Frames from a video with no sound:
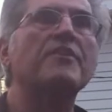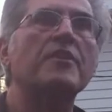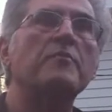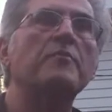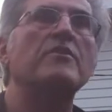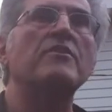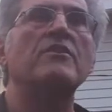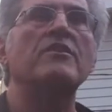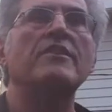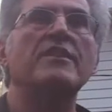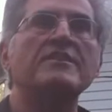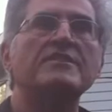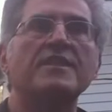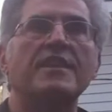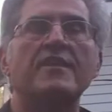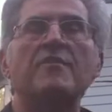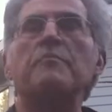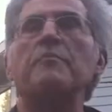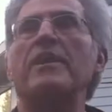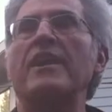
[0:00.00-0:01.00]
of communities
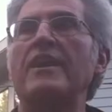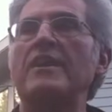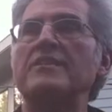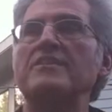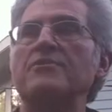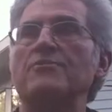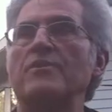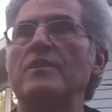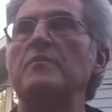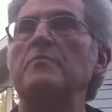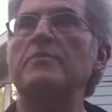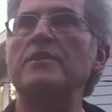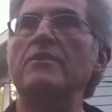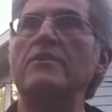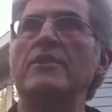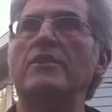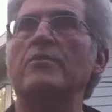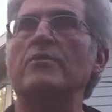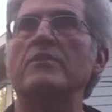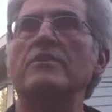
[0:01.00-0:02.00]
that have passed green
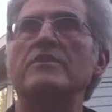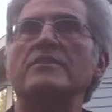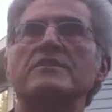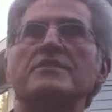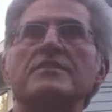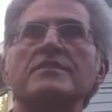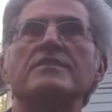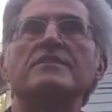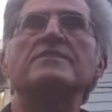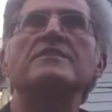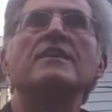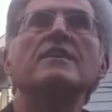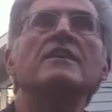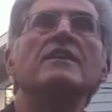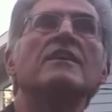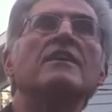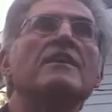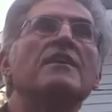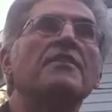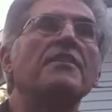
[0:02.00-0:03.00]
building ordinances
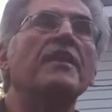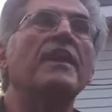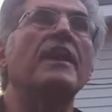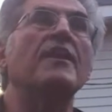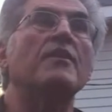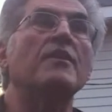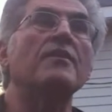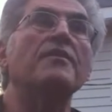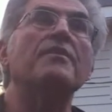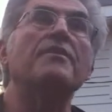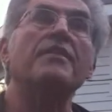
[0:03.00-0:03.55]
that,